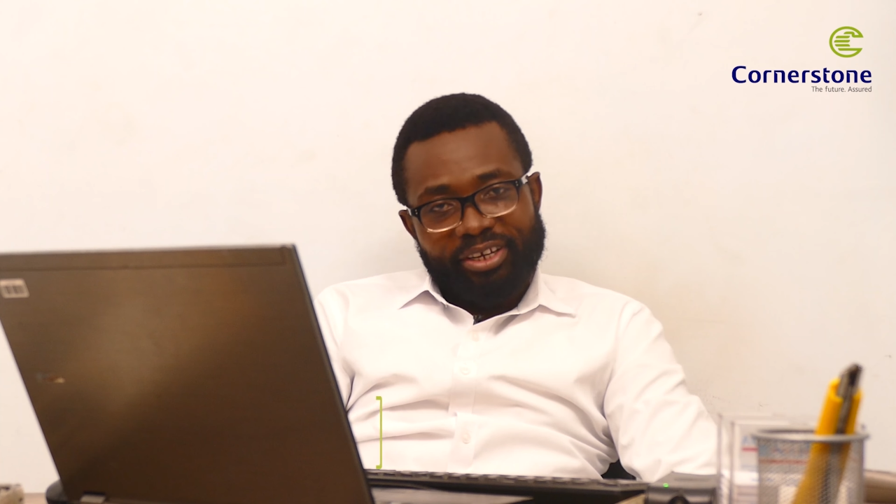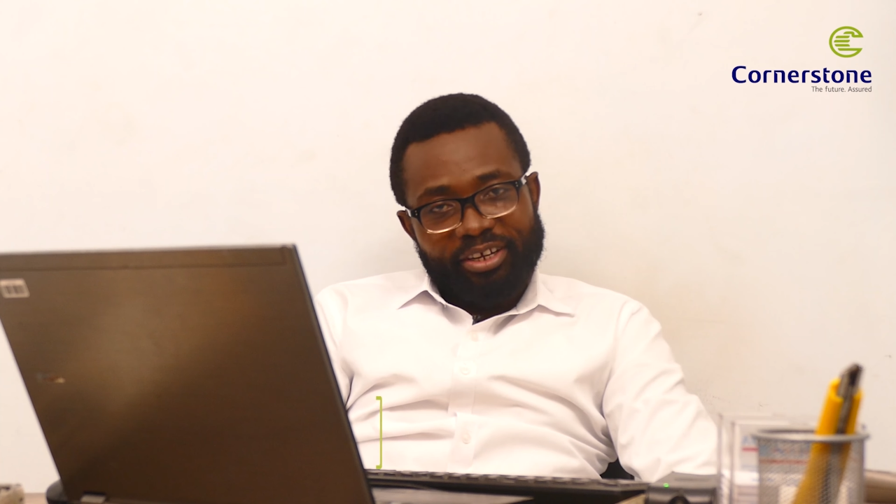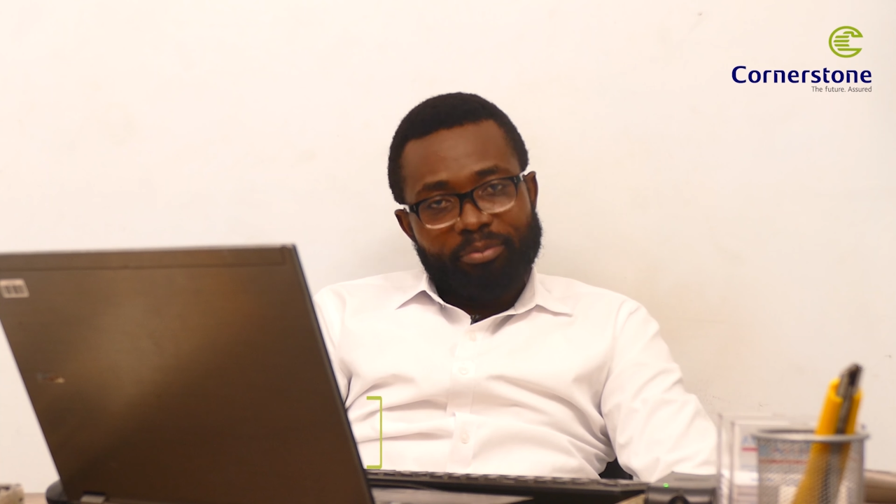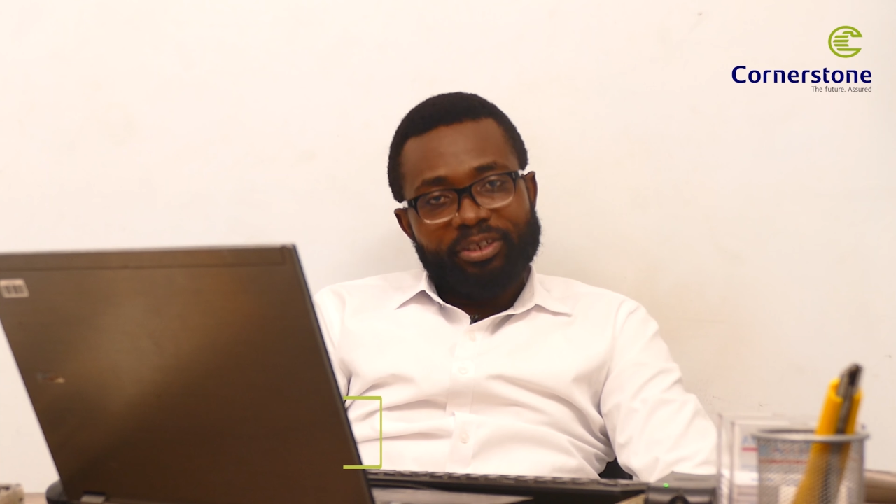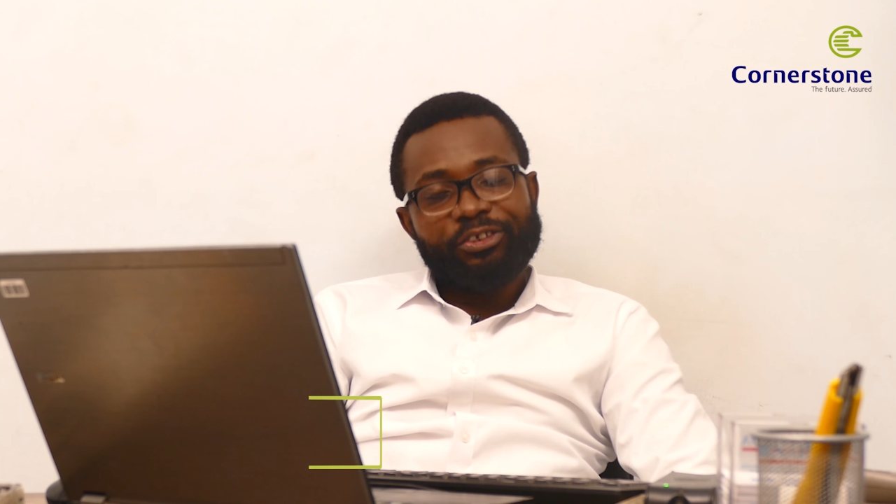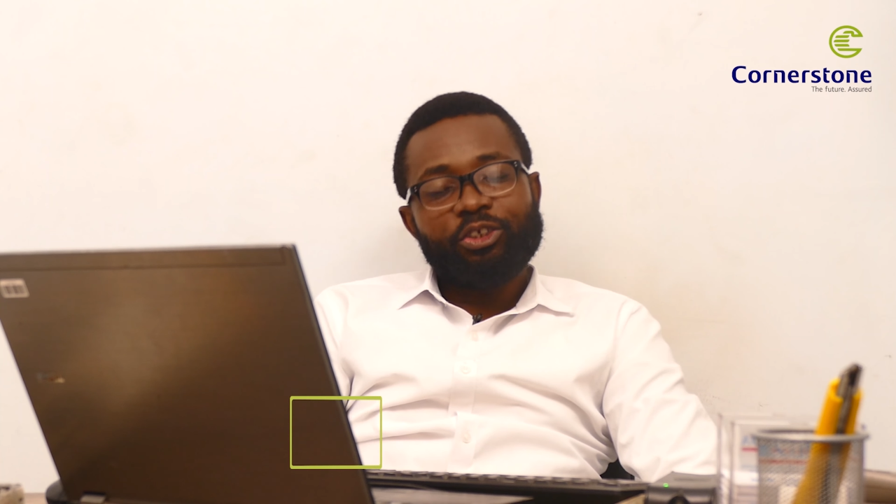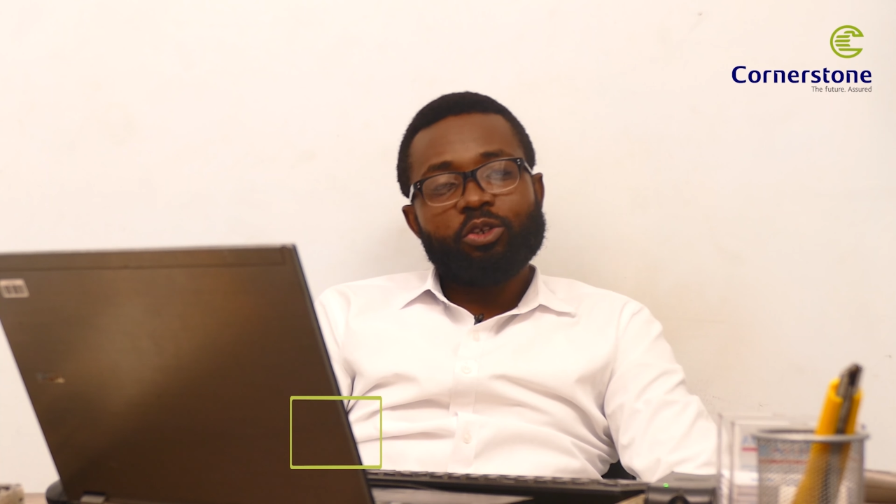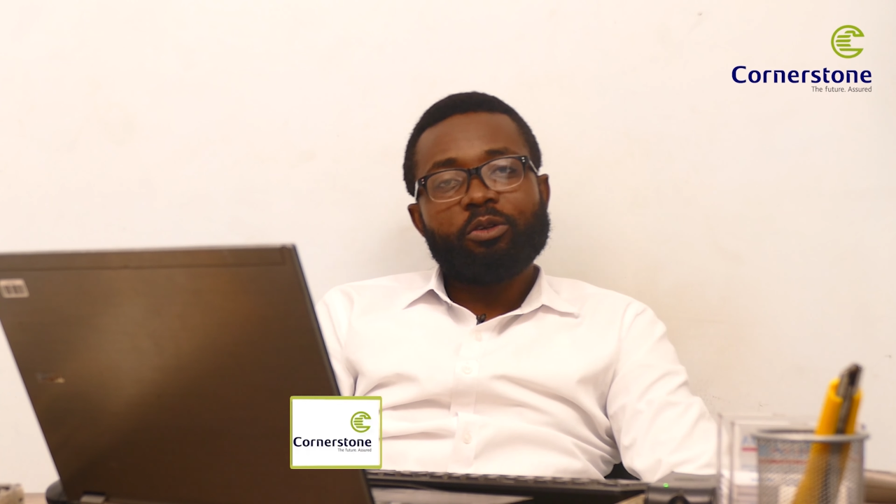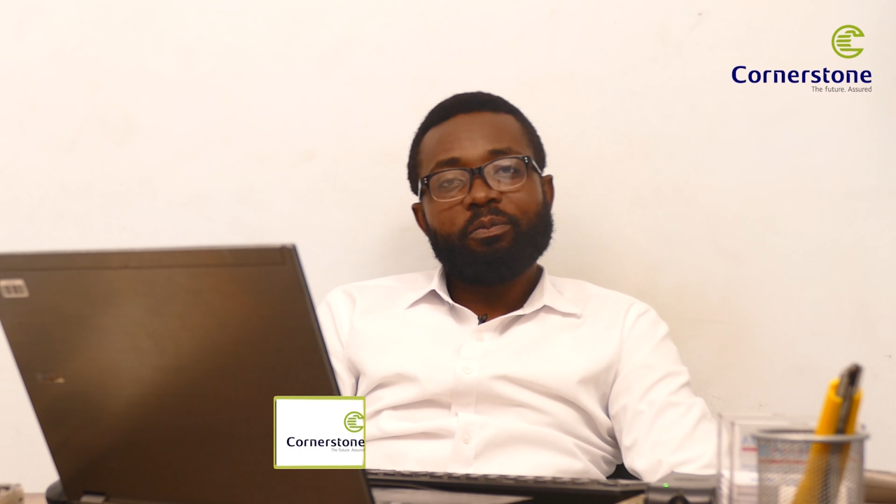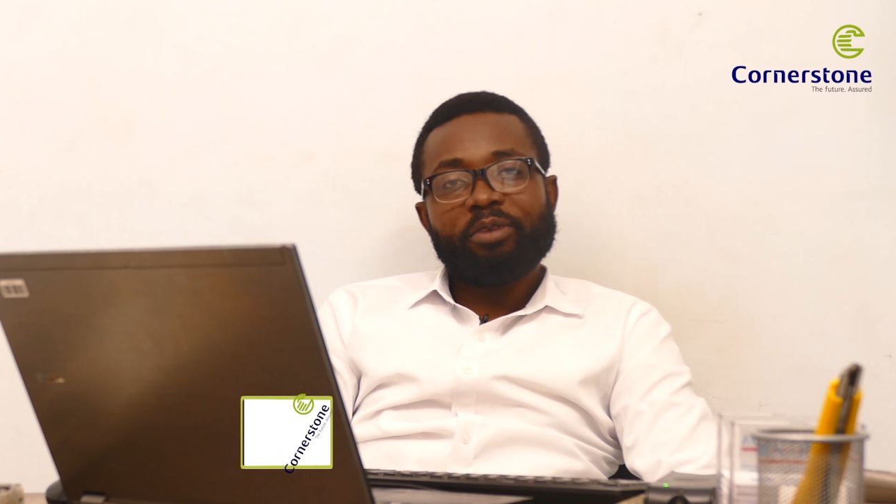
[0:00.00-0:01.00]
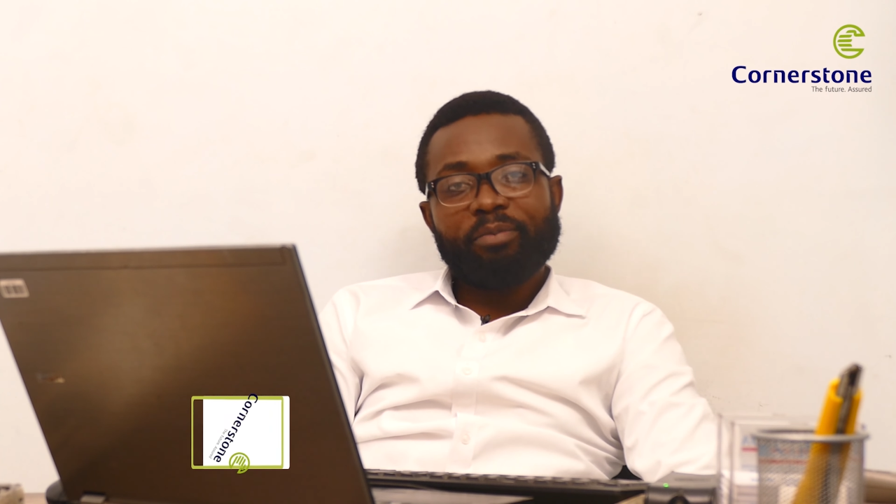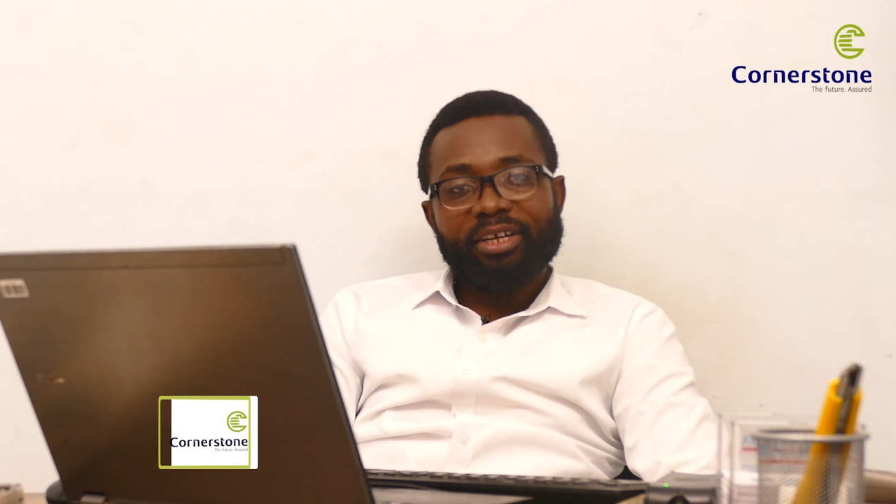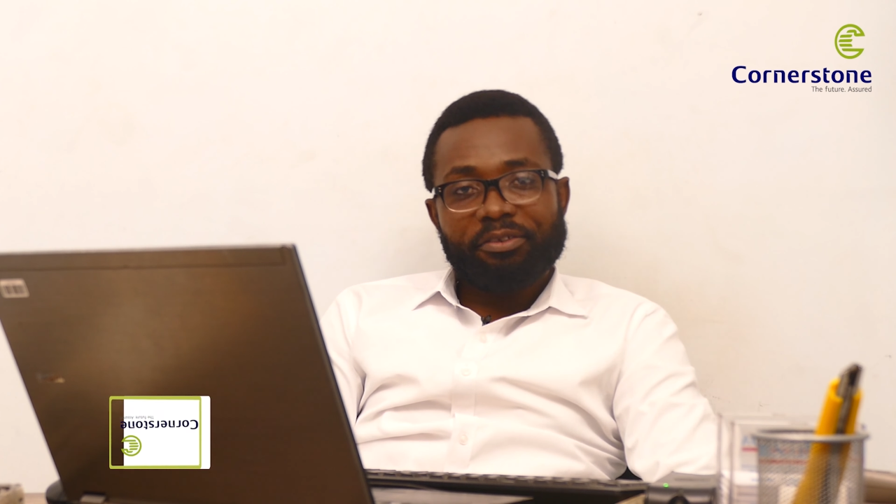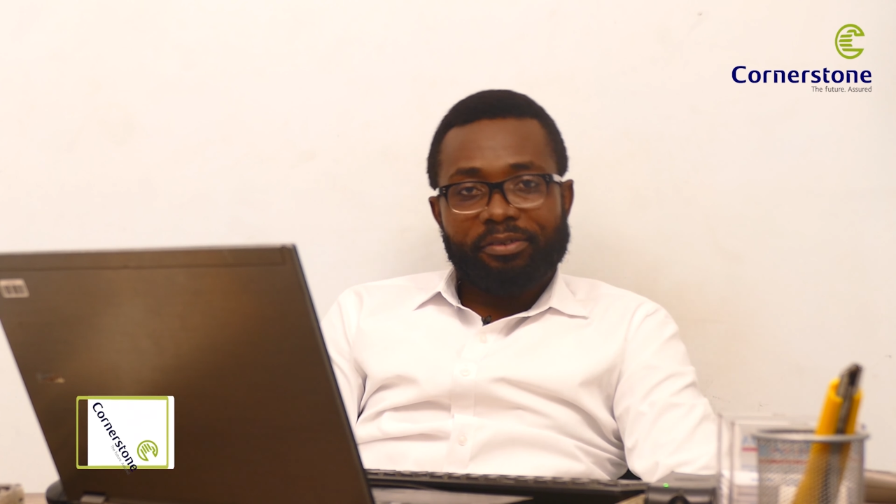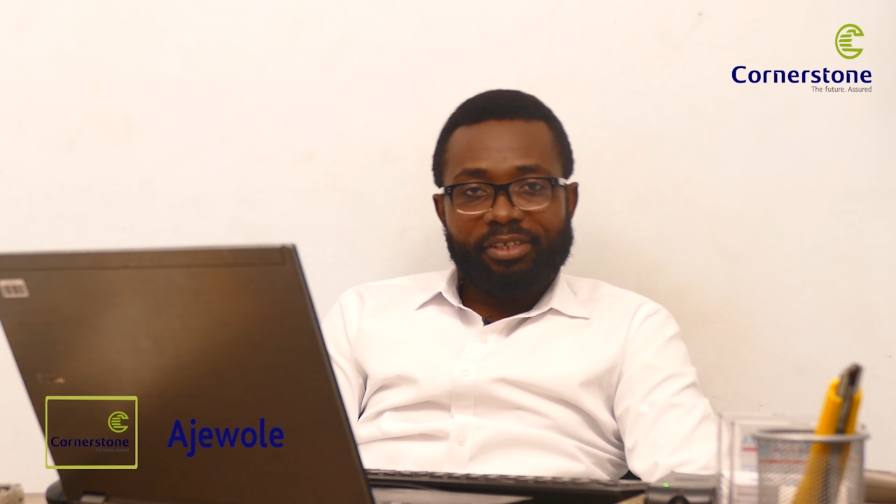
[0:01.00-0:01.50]
My name is John
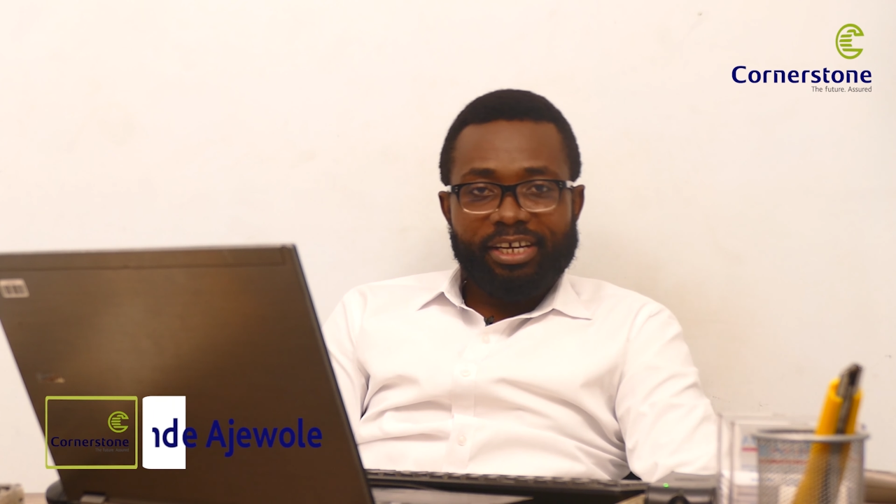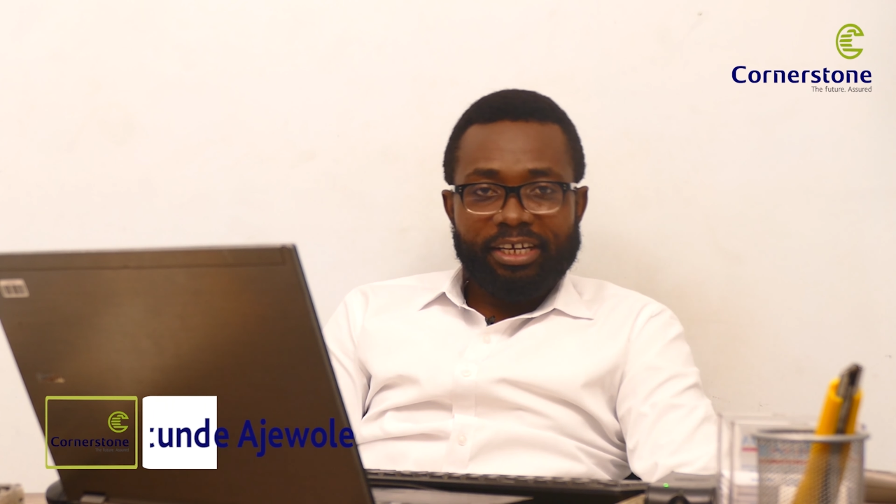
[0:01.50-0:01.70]
Babatunde